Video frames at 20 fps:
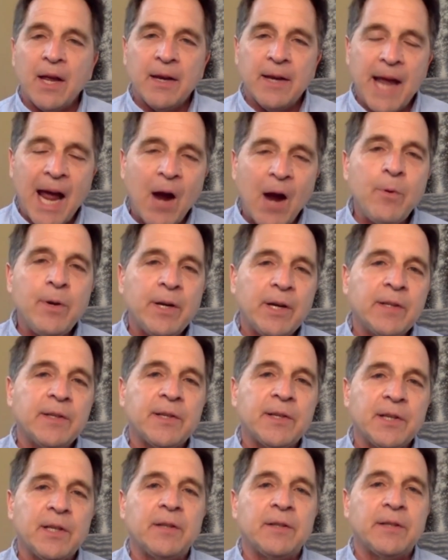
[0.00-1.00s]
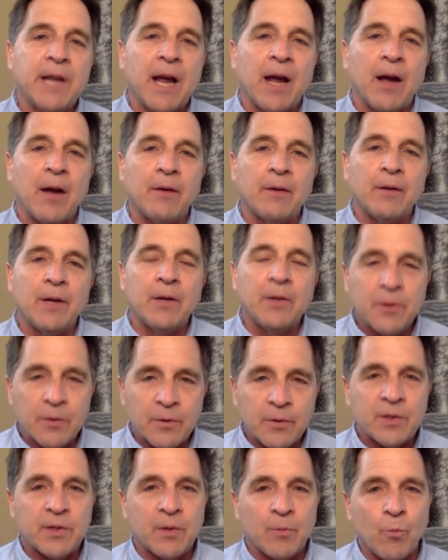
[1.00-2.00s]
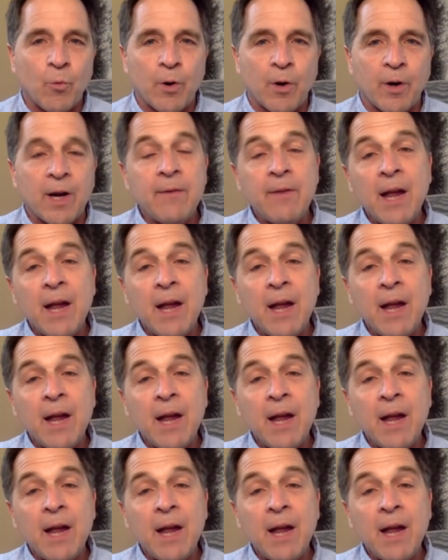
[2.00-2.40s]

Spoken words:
now we can sit down and do some work.